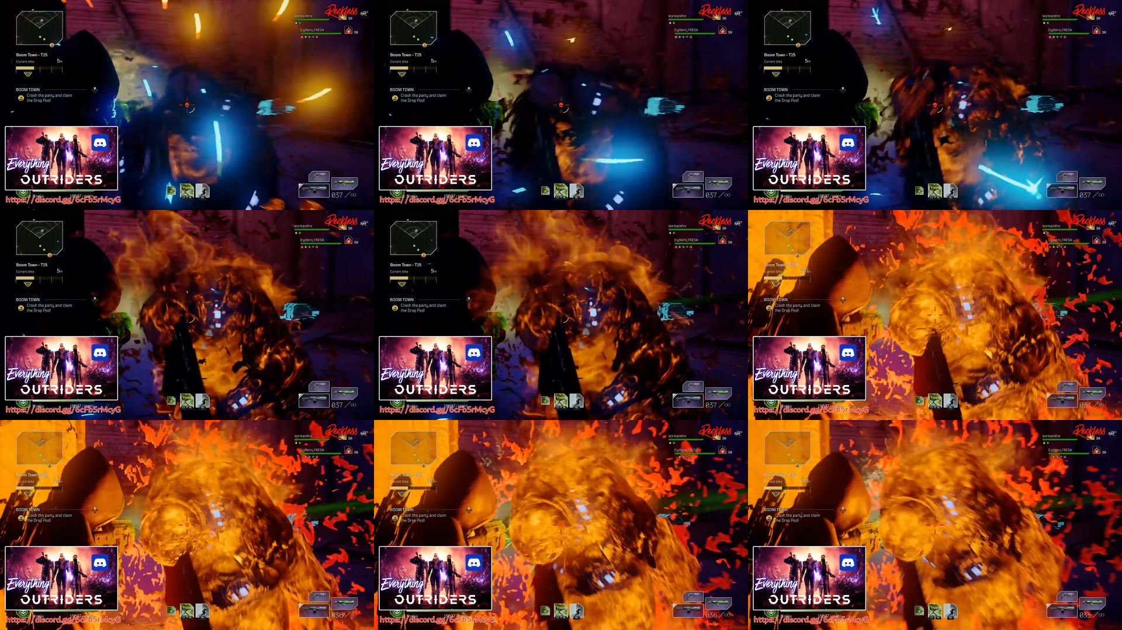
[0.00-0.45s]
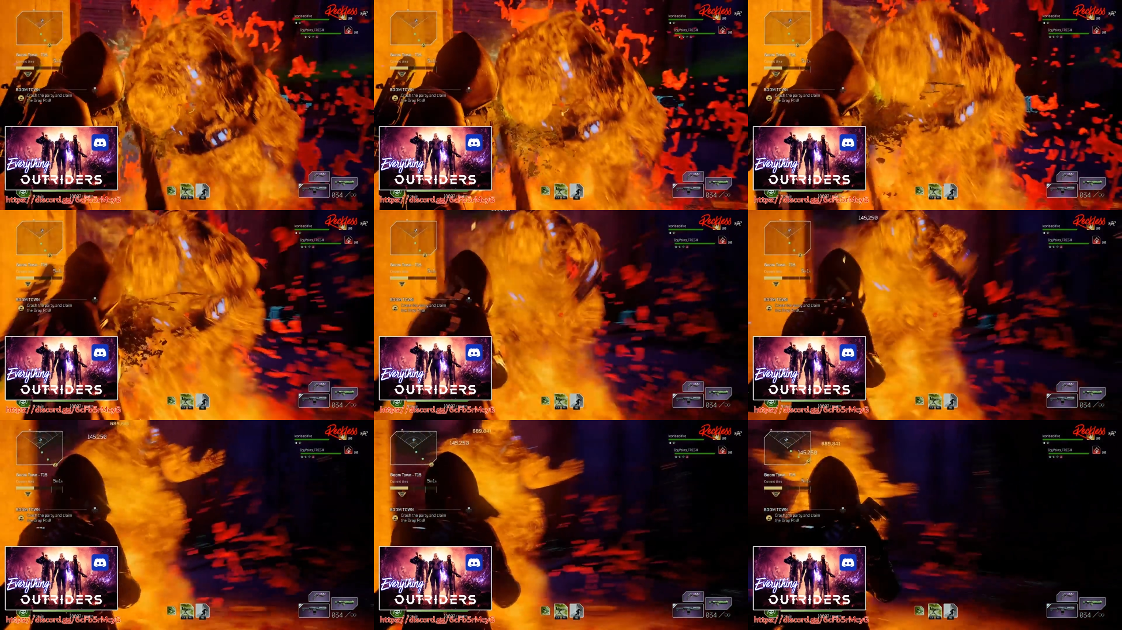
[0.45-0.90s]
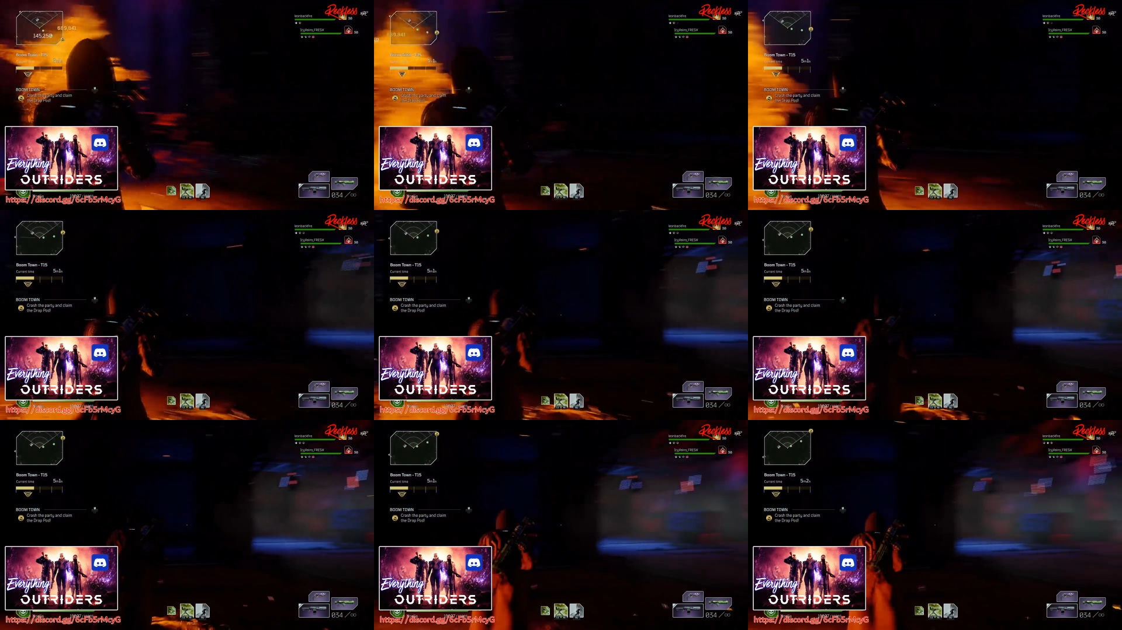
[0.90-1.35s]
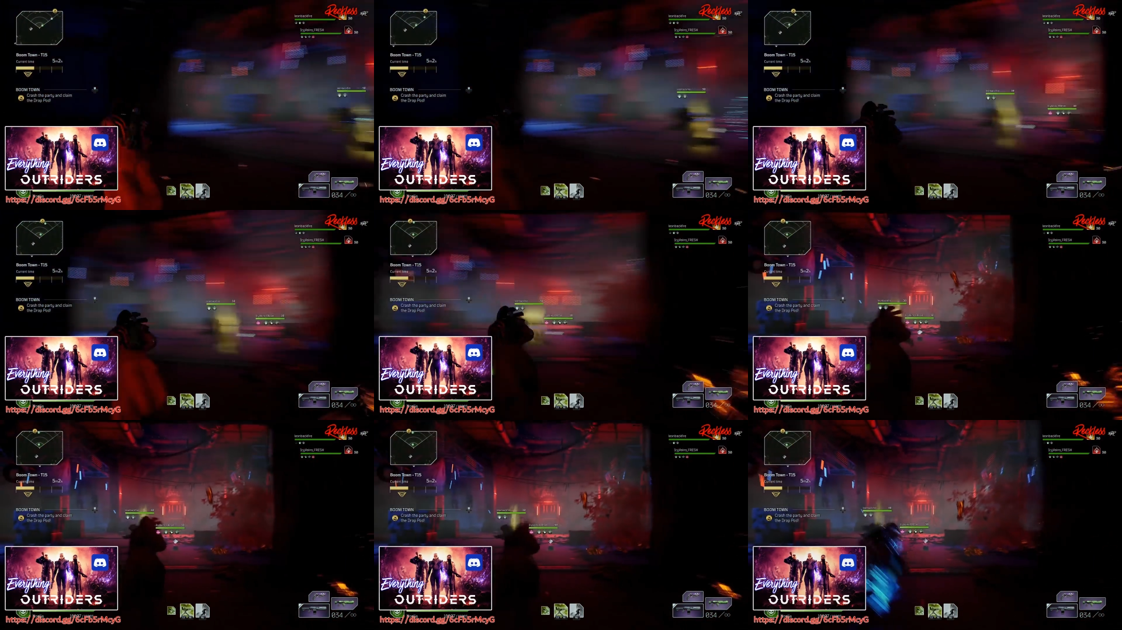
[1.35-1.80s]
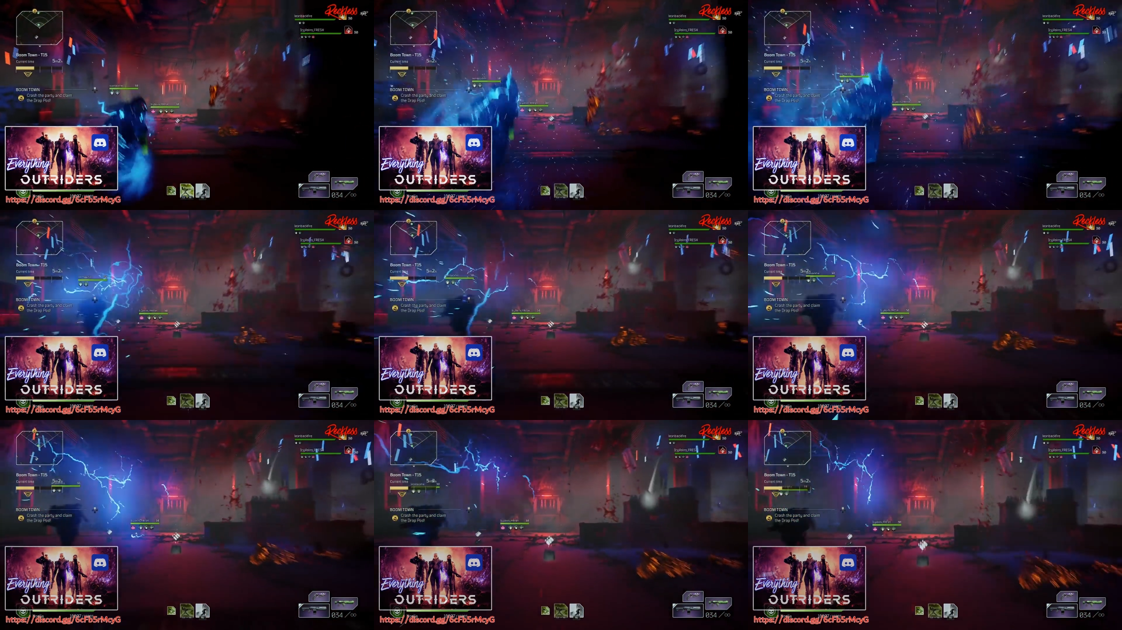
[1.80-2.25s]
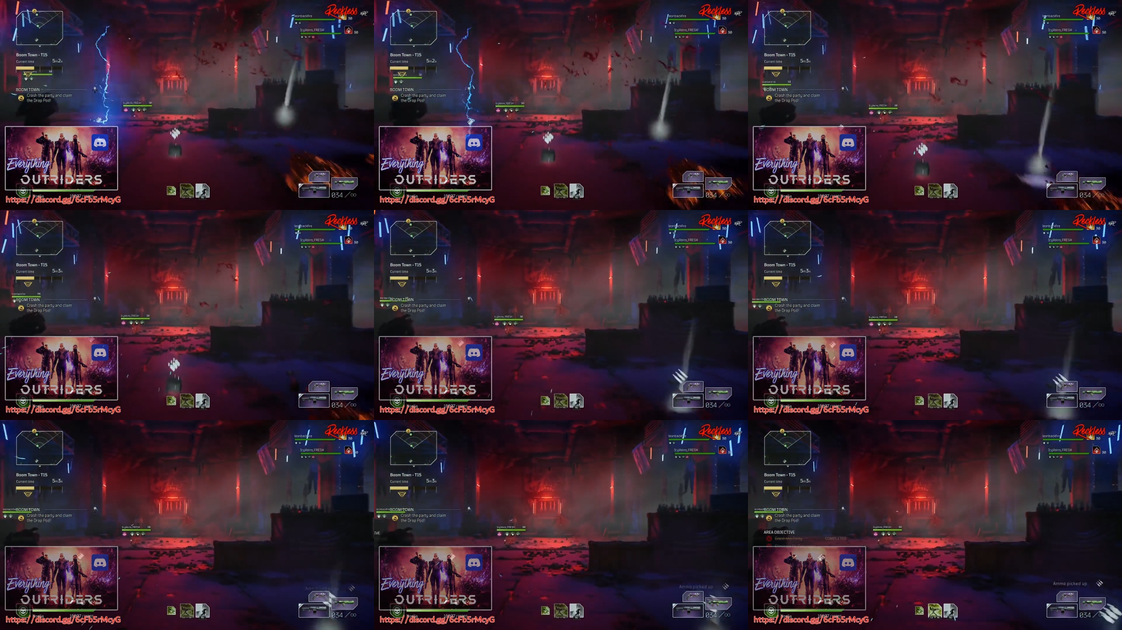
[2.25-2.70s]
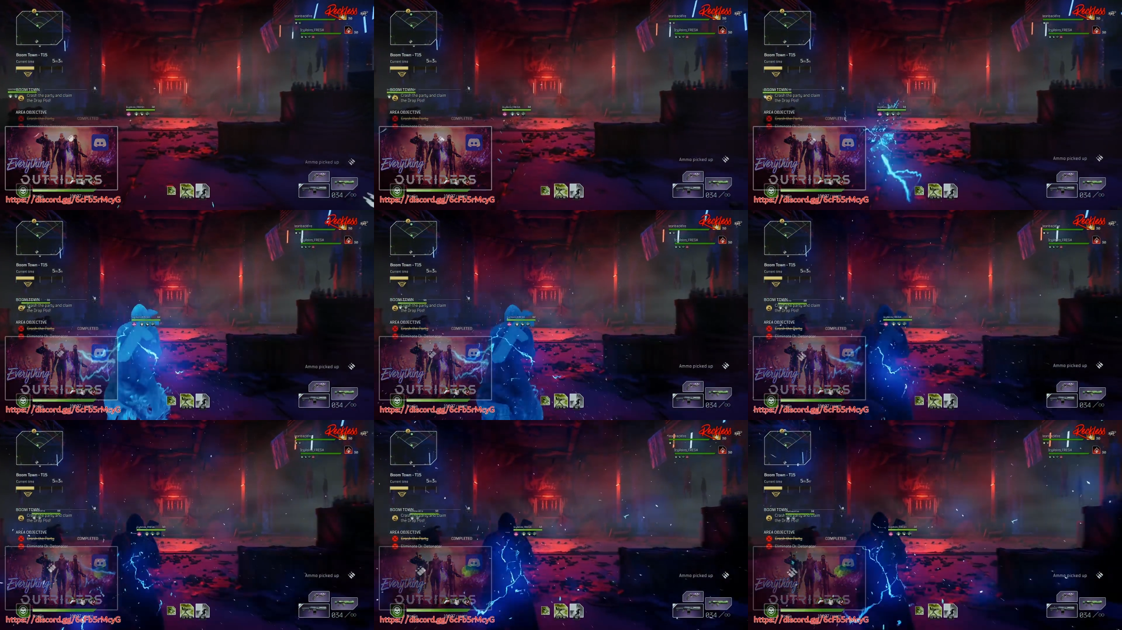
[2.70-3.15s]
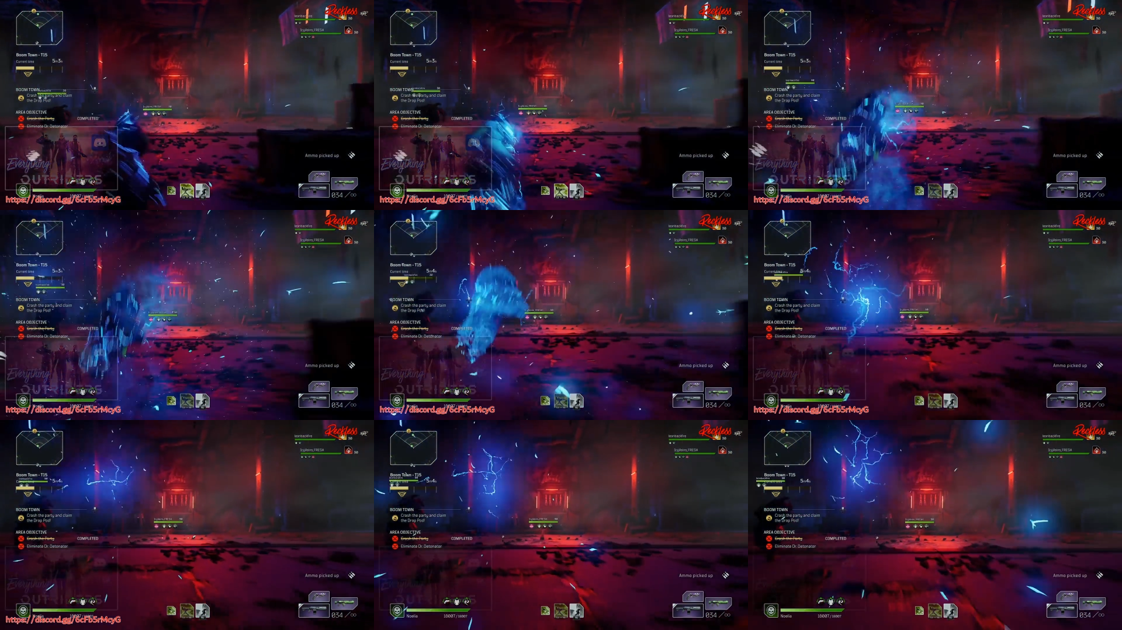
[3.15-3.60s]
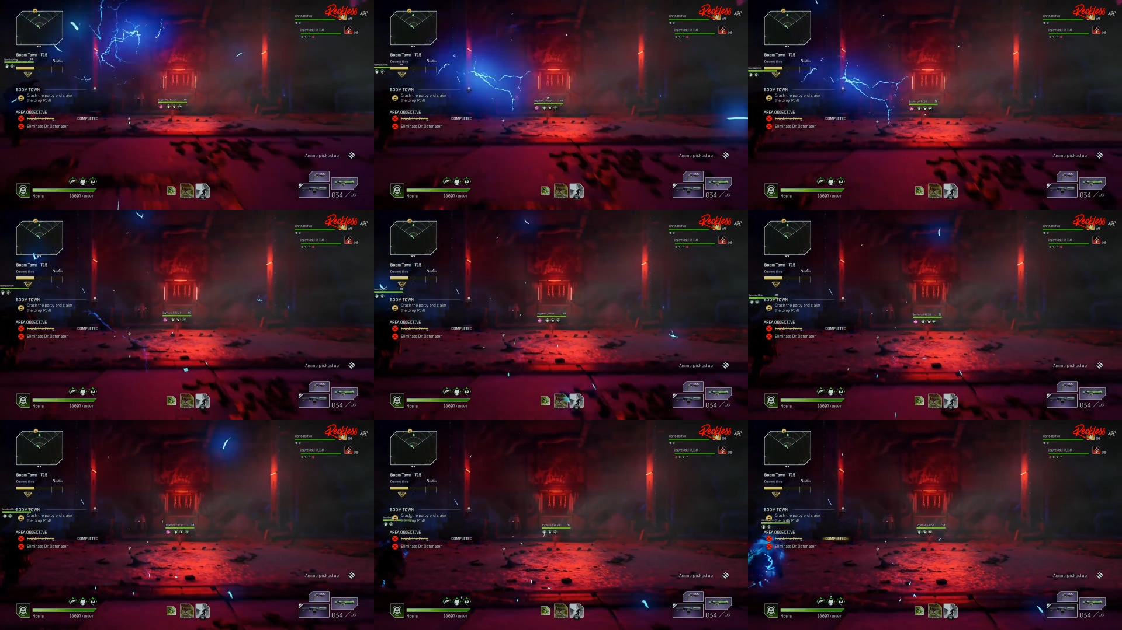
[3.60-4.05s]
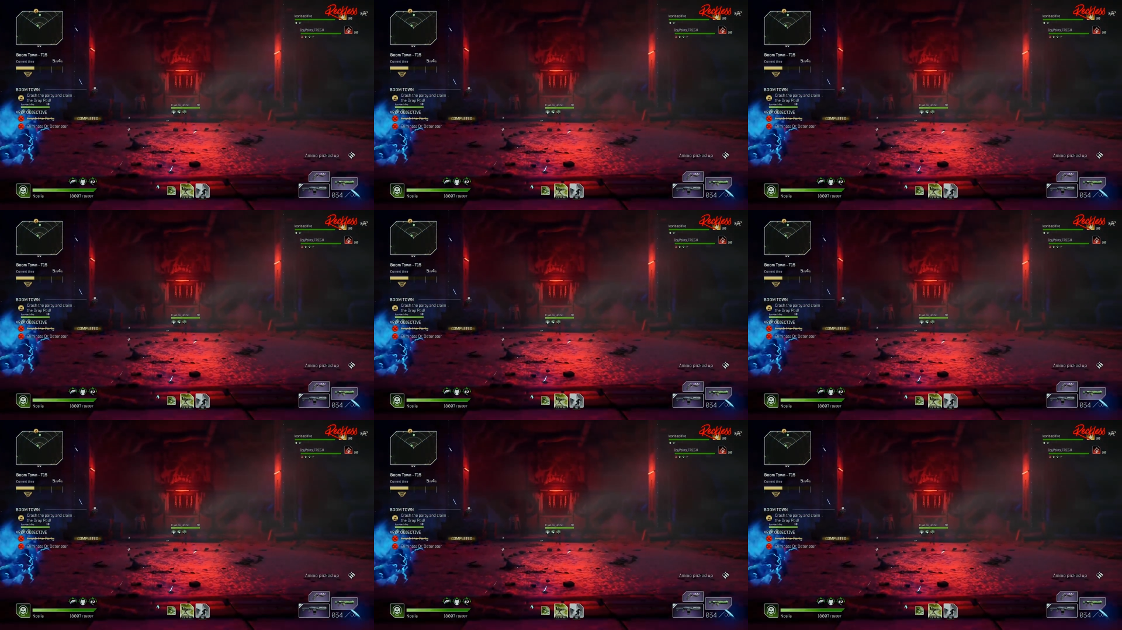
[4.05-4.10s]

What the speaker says: Nobody's mouth can be seen.